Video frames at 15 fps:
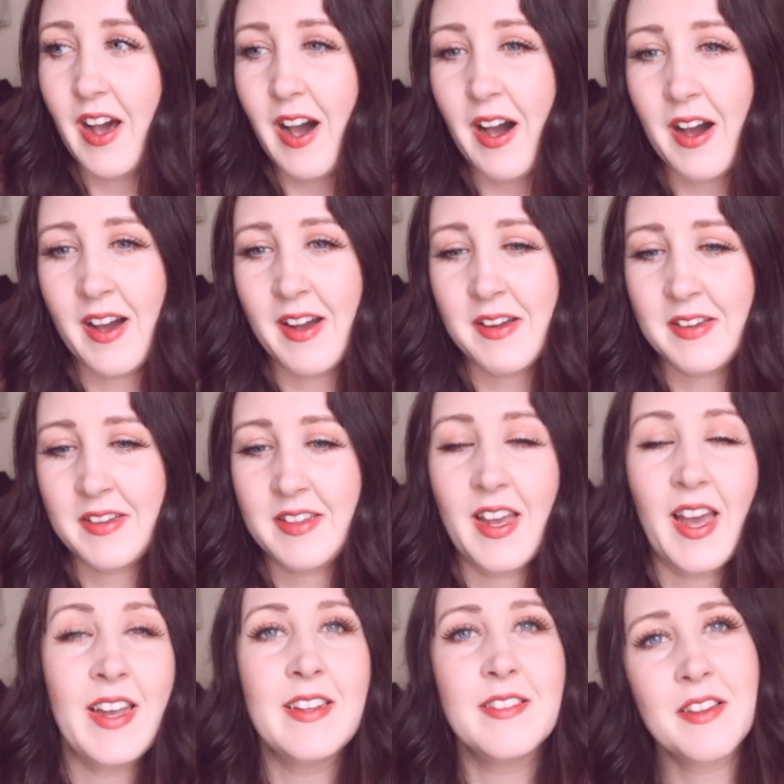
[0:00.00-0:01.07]
I
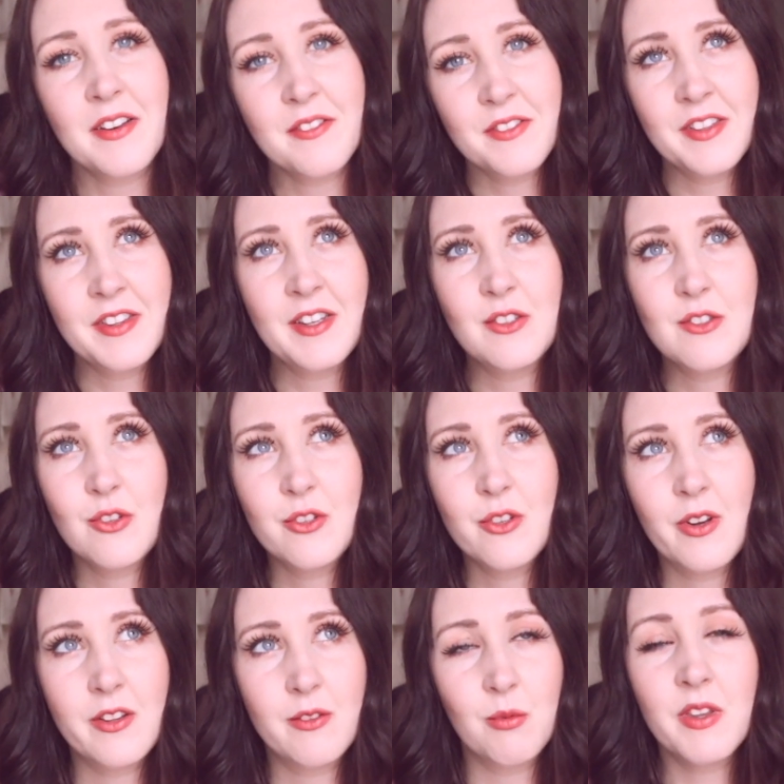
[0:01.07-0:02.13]
hate that feeling too.
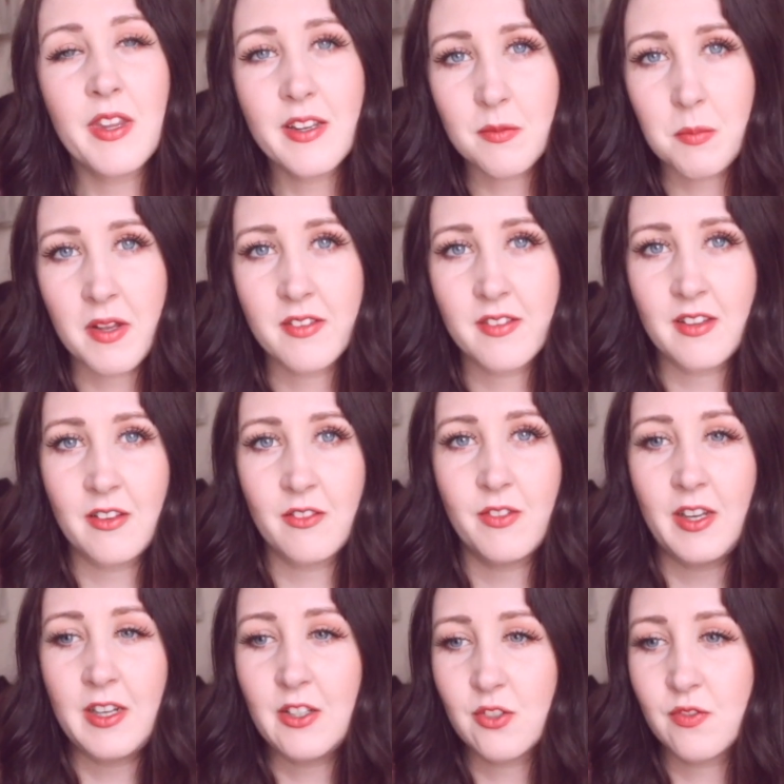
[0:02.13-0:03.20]
It's really expensive.
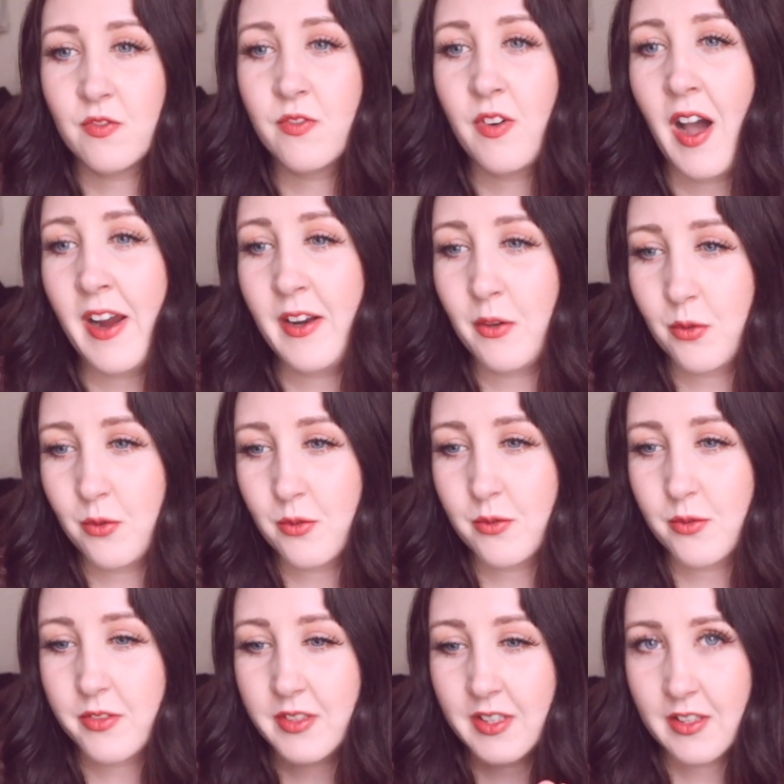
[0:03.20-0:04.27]
Each vinyl
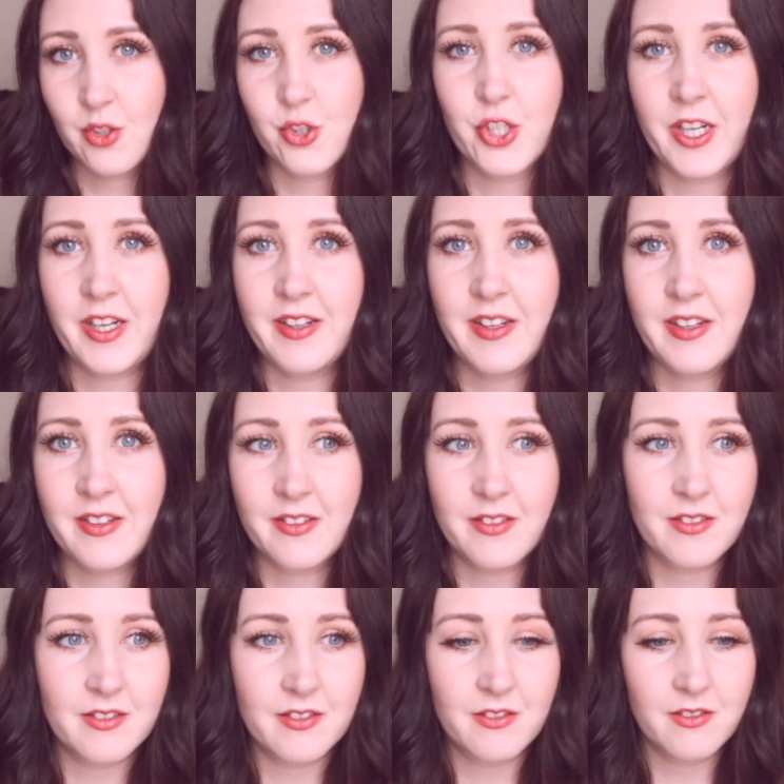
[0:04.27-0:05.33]
sticker sheet
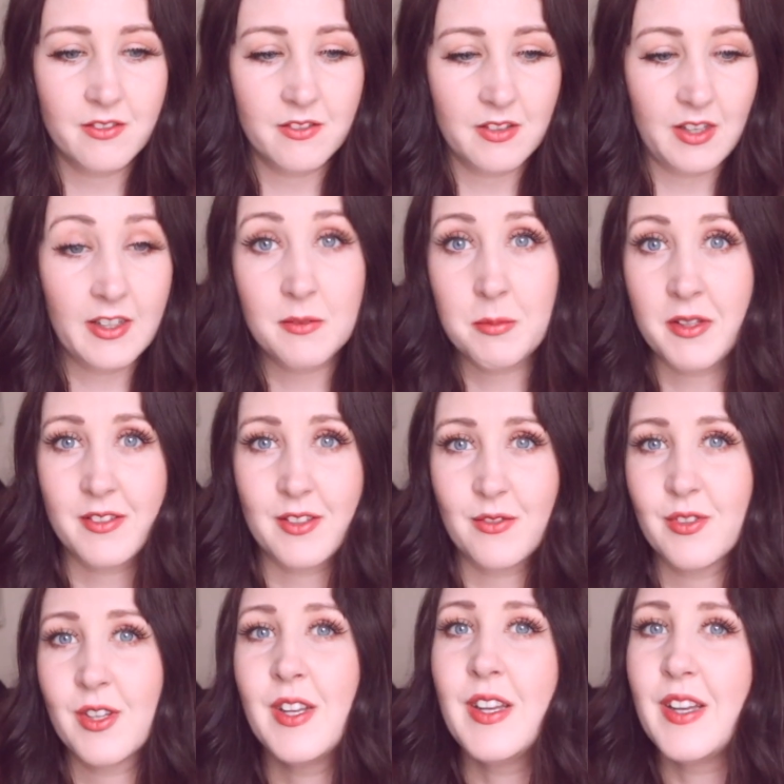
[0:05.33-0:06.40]
is expensive
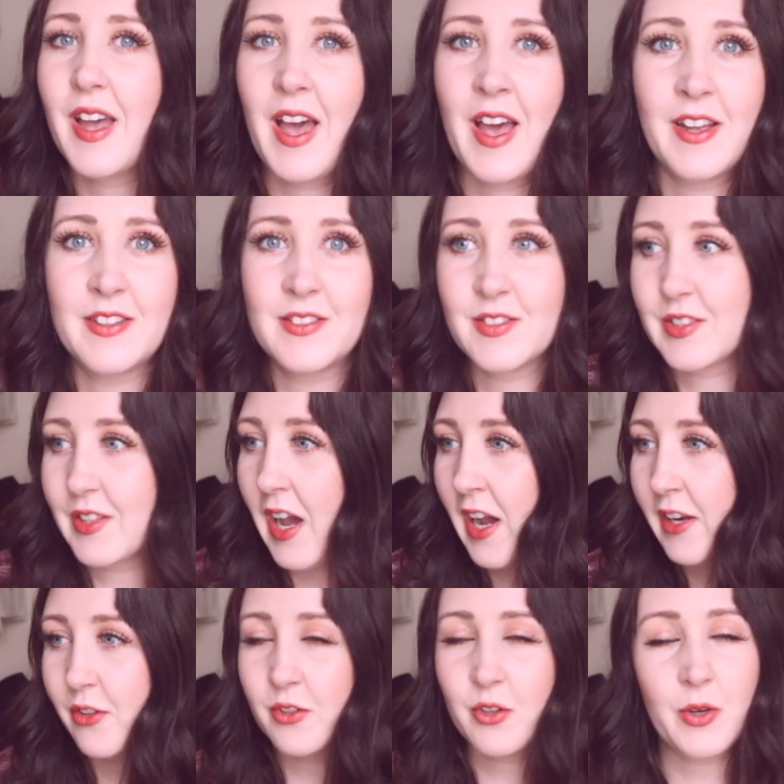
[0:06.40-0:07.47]
and I
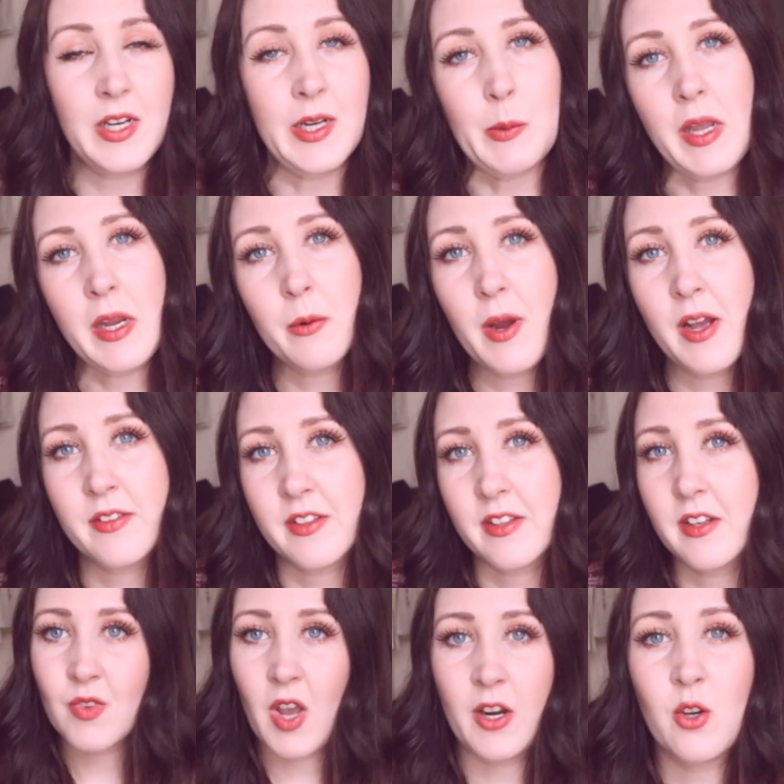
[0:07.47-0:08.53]
don't know any way around it.
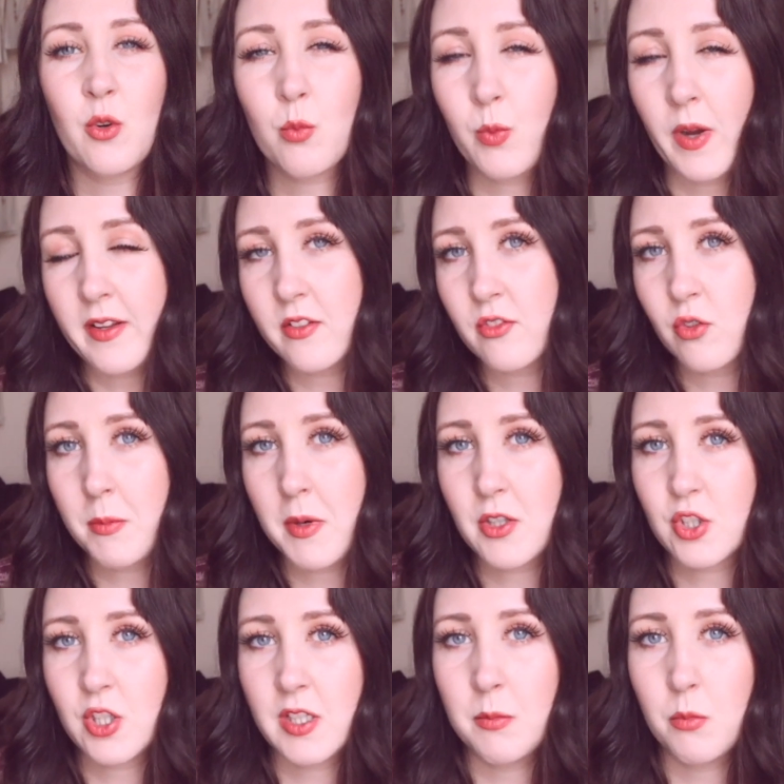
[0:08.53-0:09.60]
I don't waste so
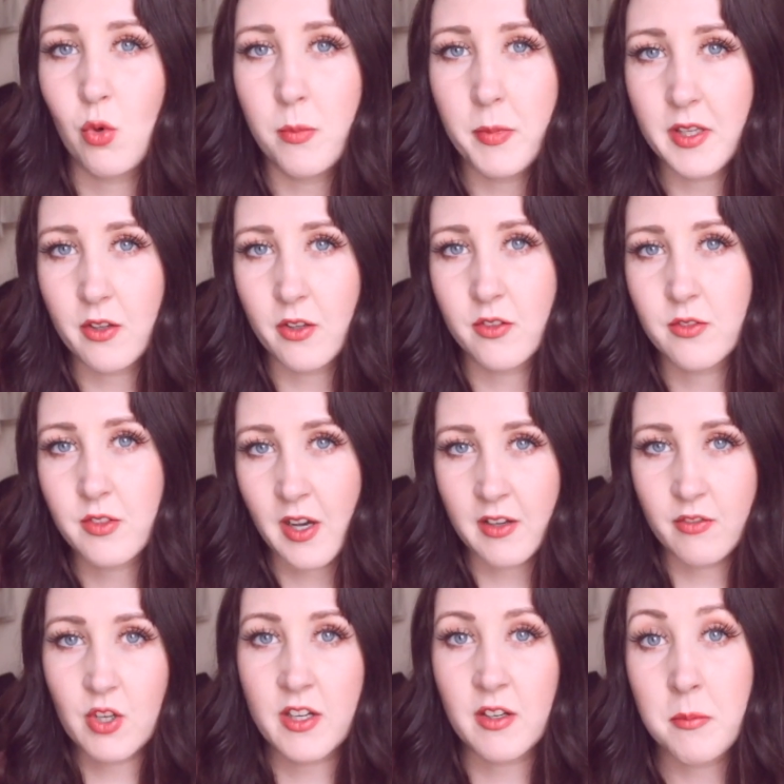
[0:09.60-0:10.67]
much anymore because
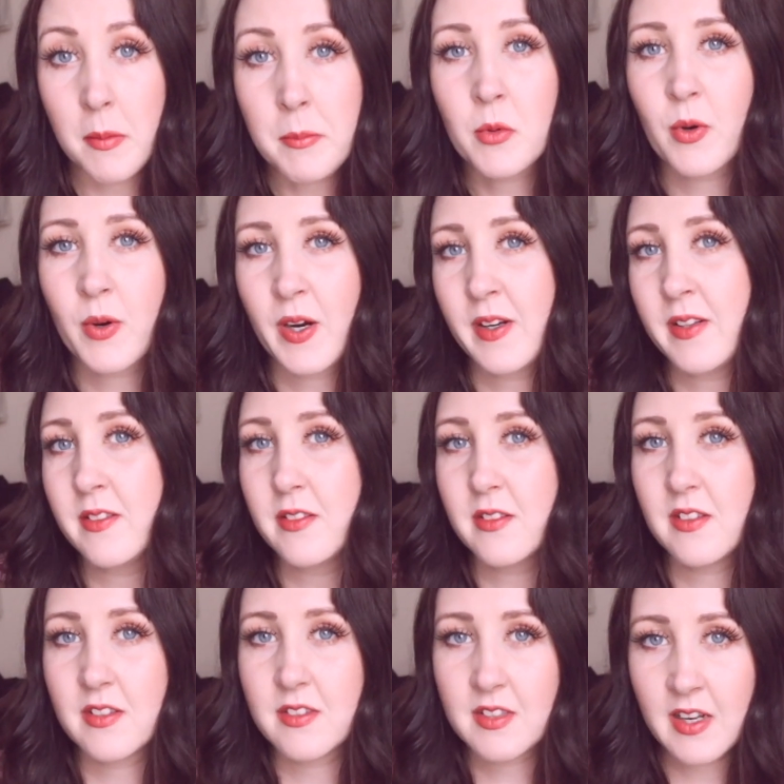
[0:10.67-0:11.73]
I've kind of memorized
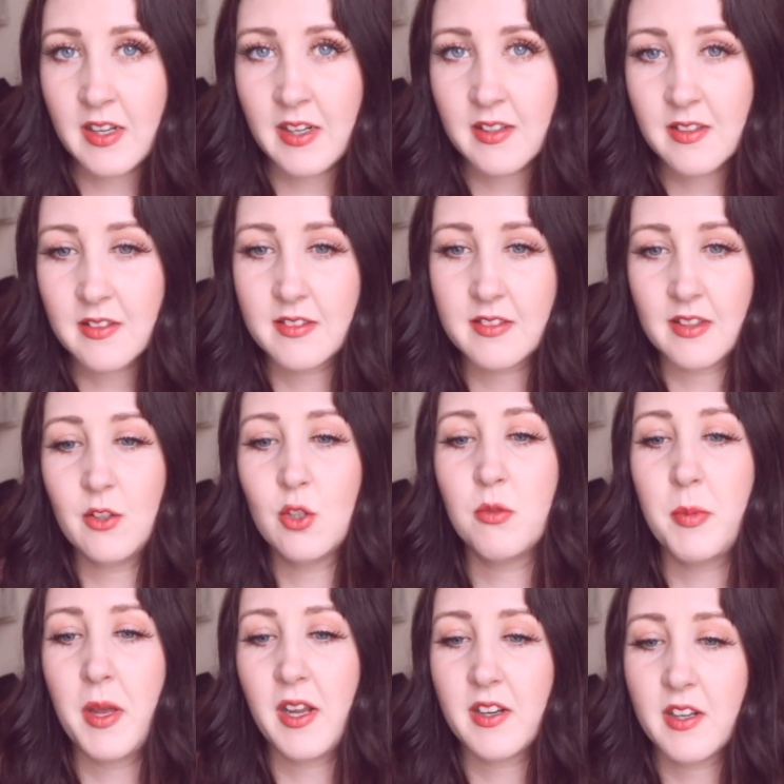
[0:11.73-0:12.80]
the settings a little
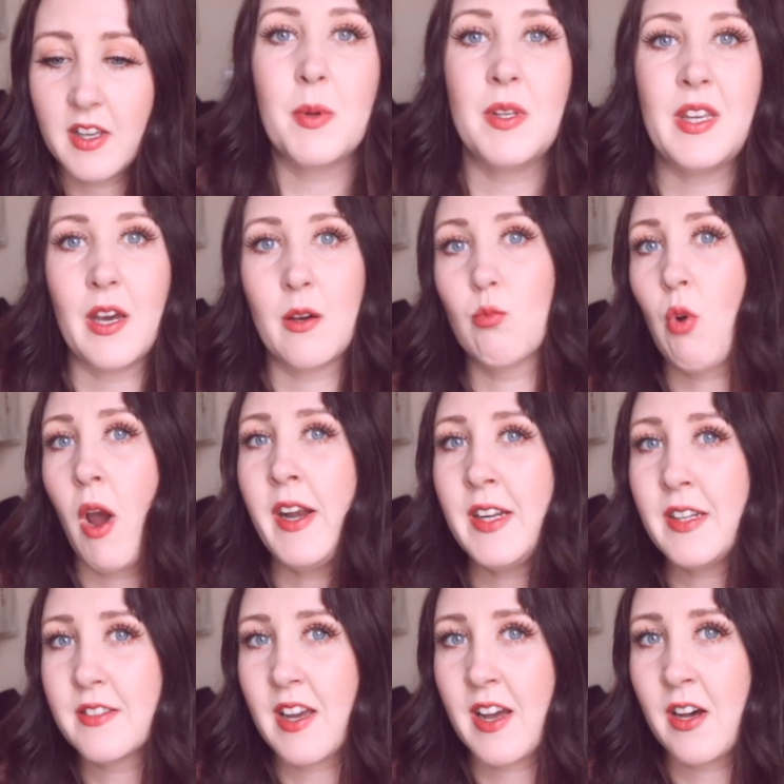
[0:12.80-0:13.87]
bit, but yeah,
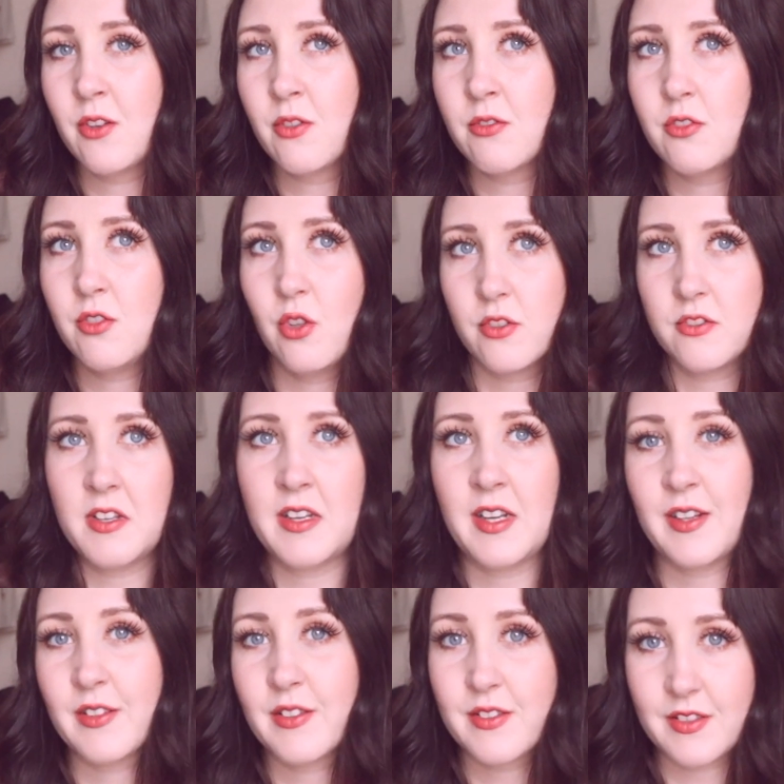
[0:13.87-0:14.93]
writing down your
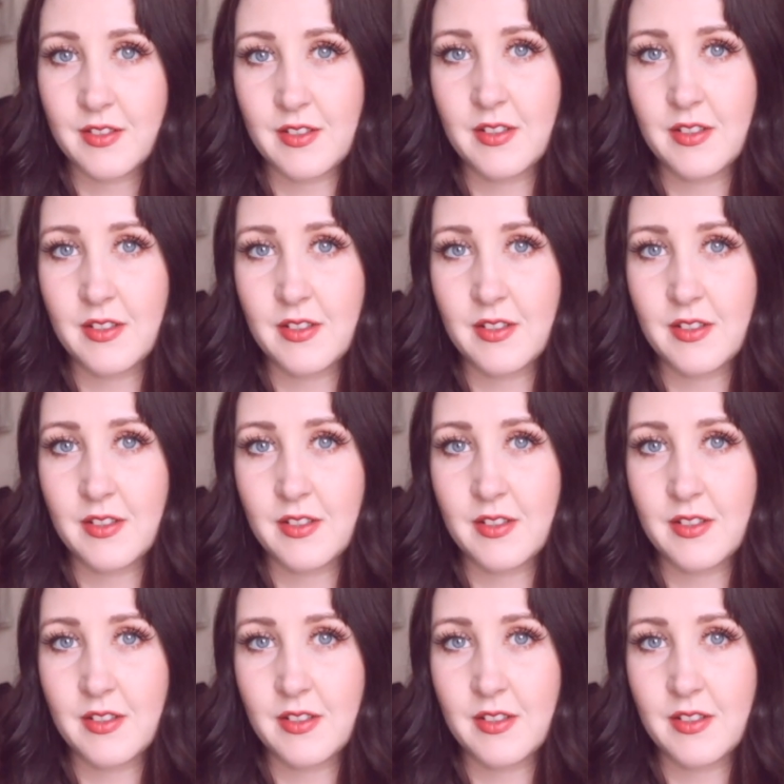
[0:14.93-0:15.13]
settings